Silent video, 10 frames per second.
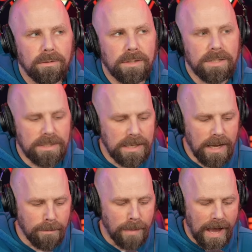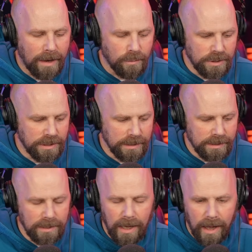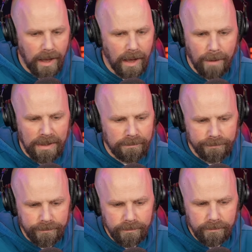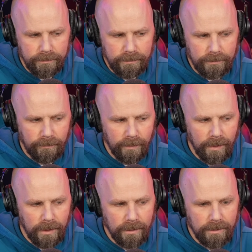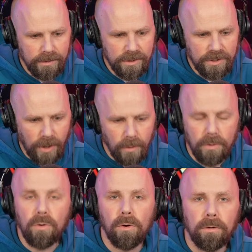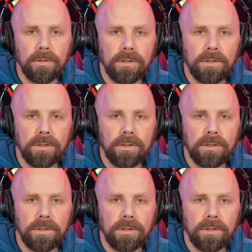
To see him back was just, uh, I mean, so cool.